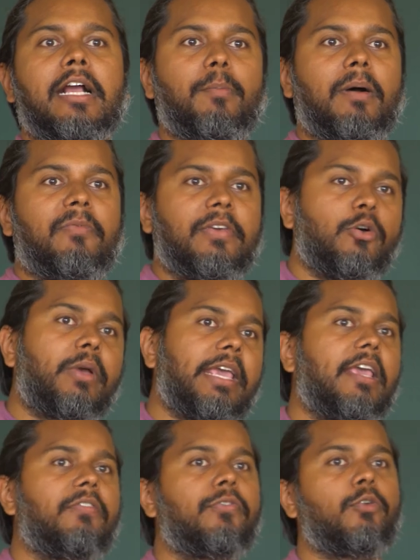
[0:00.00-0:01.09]
come up with,
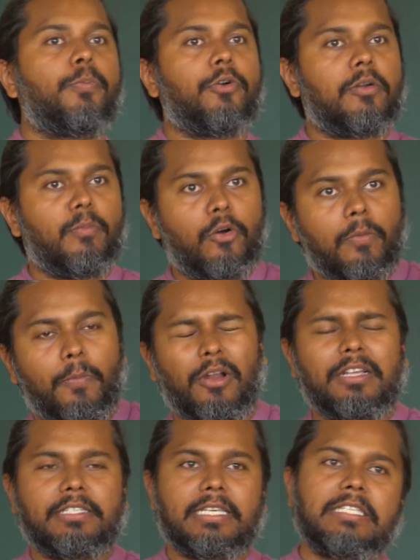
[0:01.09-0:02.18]
okay, if you put more
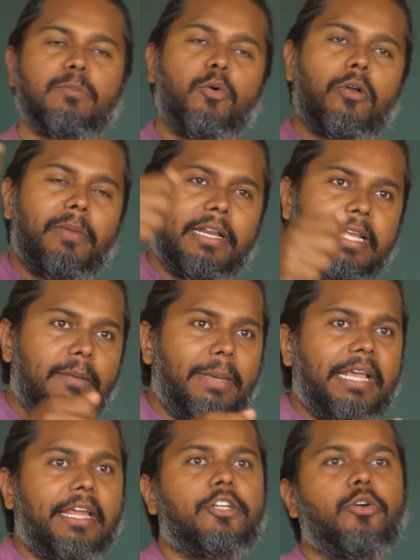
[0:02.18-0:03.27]
policies, more money in
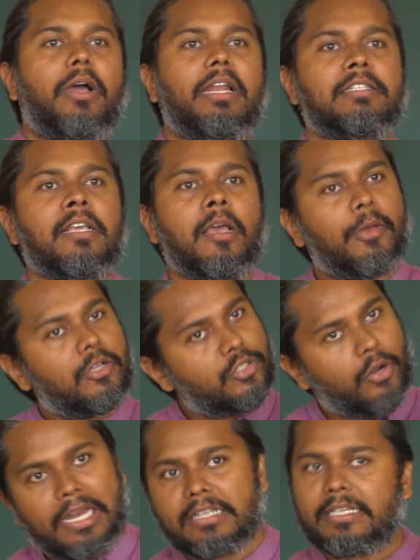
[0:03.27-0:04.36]
making toilets, because
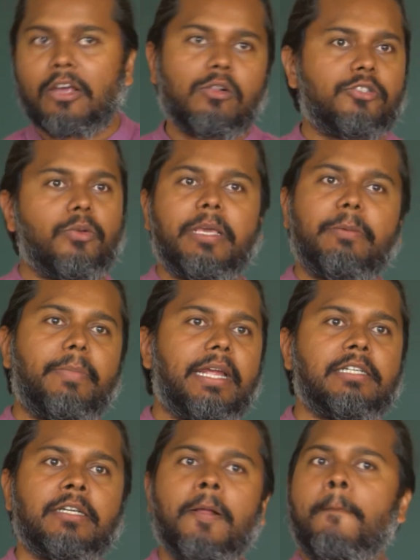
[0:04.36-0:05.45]
toilets are also being
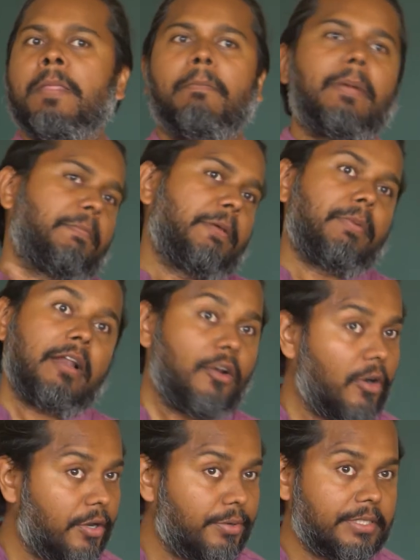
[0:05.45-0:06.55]
made but people are
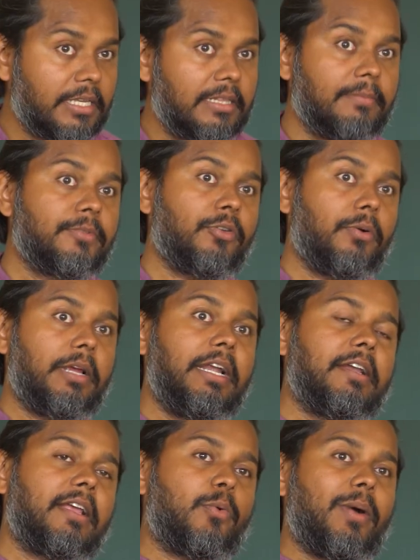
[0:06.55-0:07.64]
not using them. So it
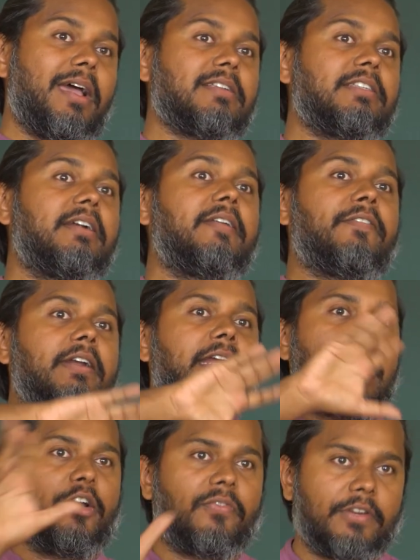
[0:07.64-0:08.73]
requires a different
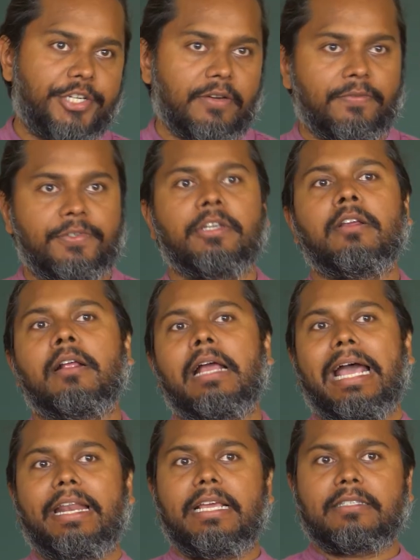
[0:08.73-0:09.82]
kind of a shift.
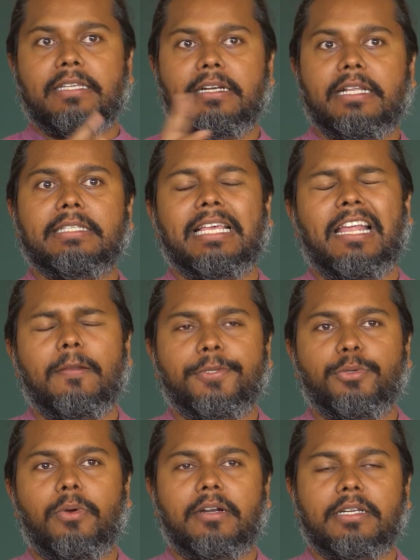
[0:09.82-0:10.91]
And aesthetics helps
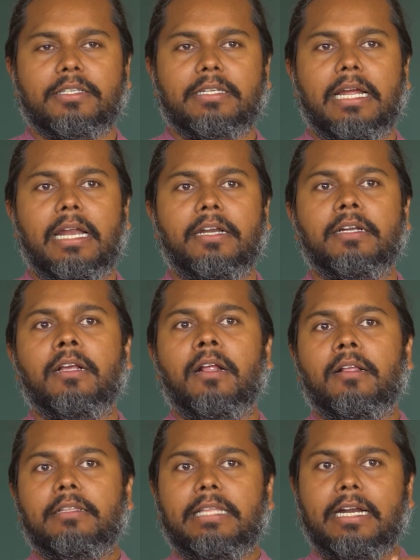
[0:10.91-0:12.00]
you understand
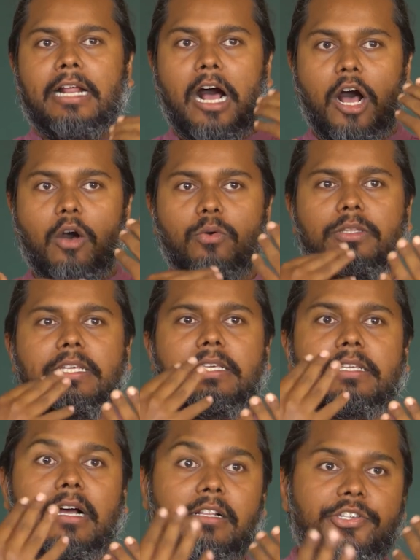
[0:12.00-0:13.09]
that how
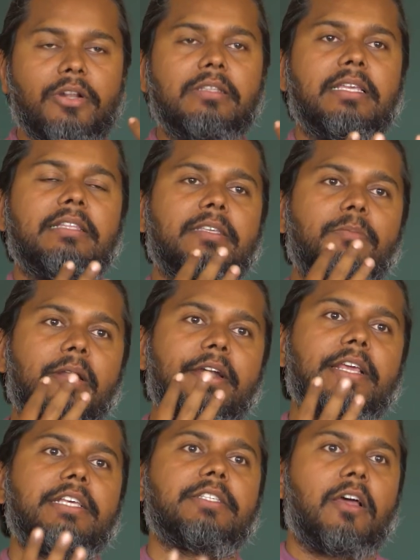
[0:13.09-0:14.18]
these cultural
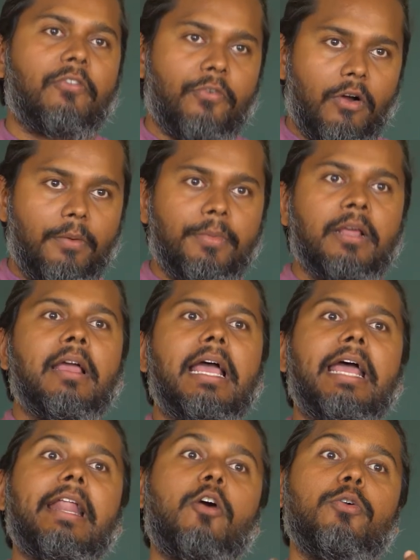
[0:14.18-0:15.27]
sensibilities are formed
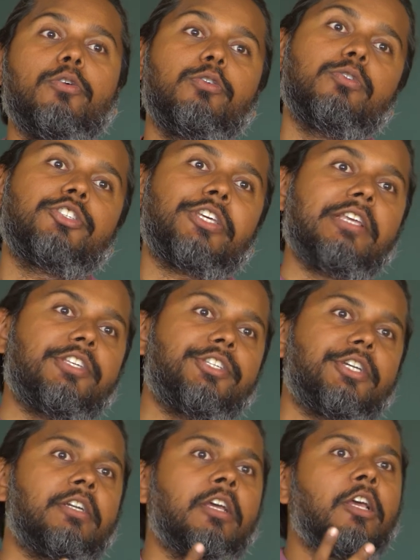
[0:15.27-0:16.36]
and how do you change
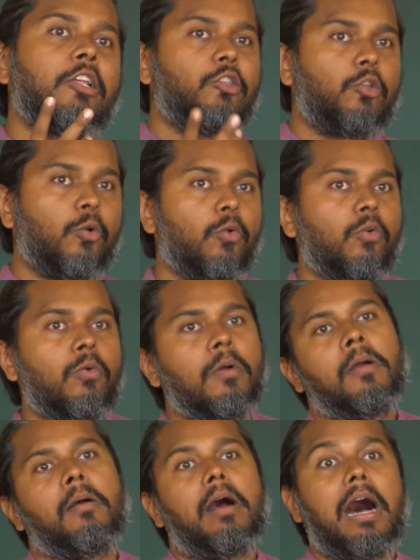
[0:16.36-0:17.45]
it through
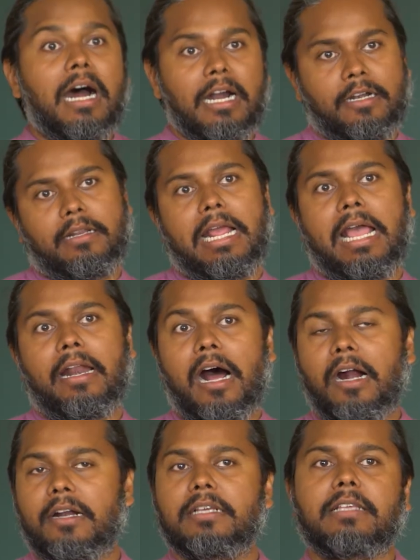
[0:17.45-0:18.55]
art. And
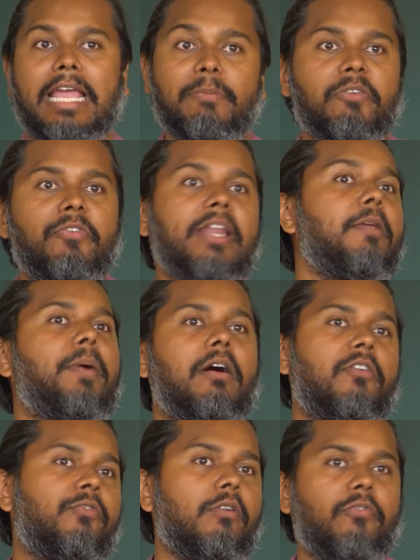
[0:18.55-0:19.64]
art can be very
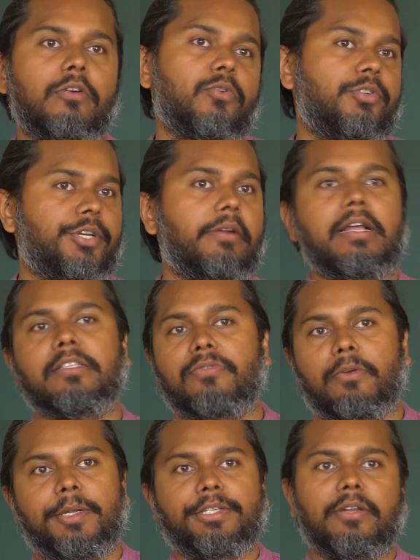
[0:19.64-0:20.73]
powerful for social
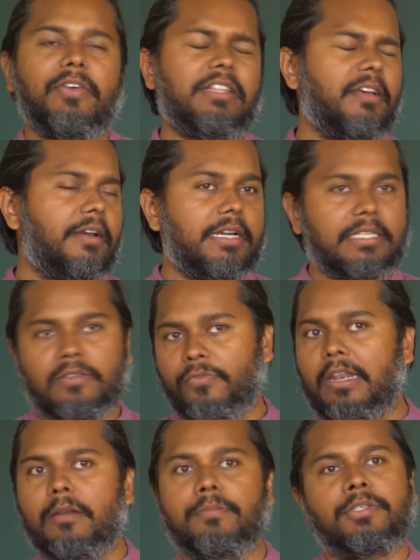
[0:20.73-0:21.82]
transformation, whether it is
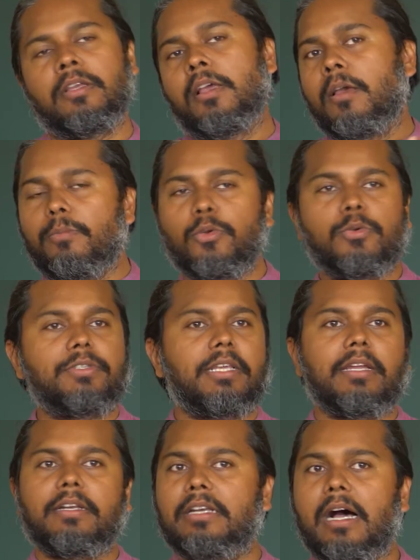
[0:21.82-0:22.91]
films,
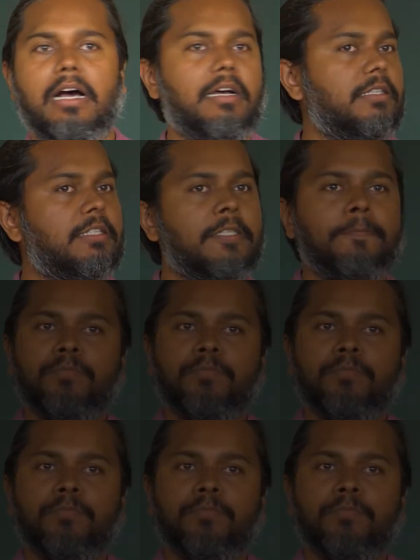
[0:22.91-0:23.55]
music, dance,